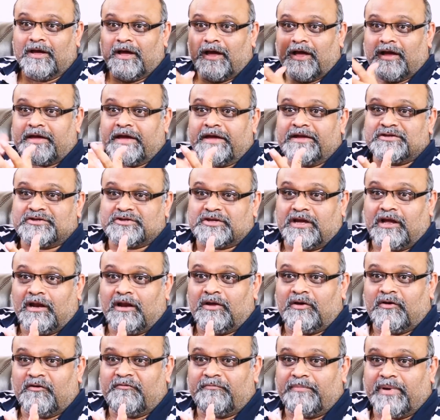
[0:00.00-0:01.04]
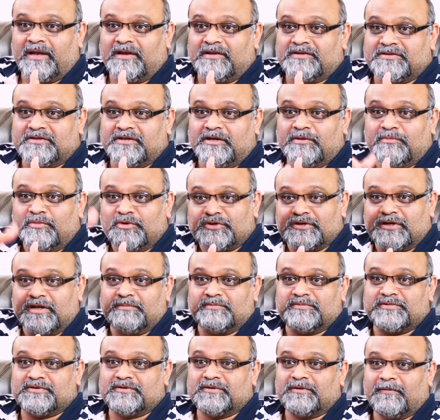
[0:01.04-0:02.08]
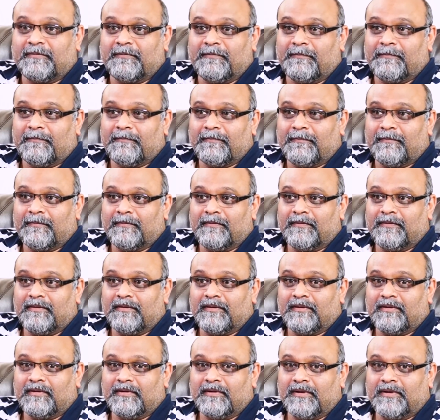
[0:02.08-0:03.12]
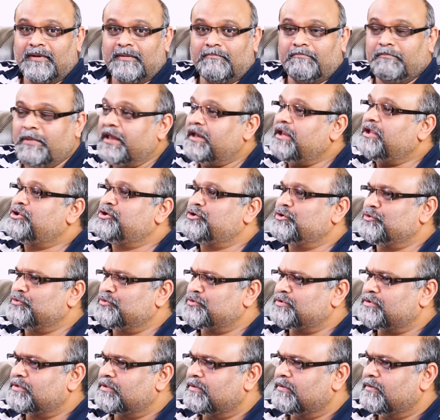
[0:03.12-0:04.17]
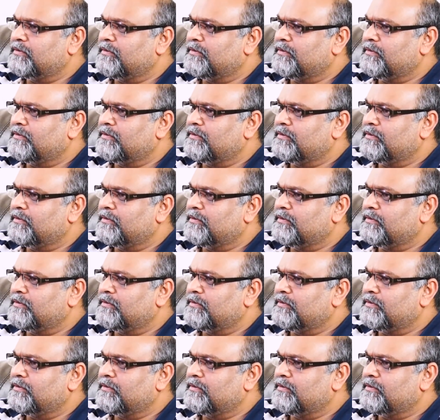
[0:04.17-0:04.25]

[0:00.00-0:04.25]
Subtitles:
against killing of Palestinian Muslims. Many Jews.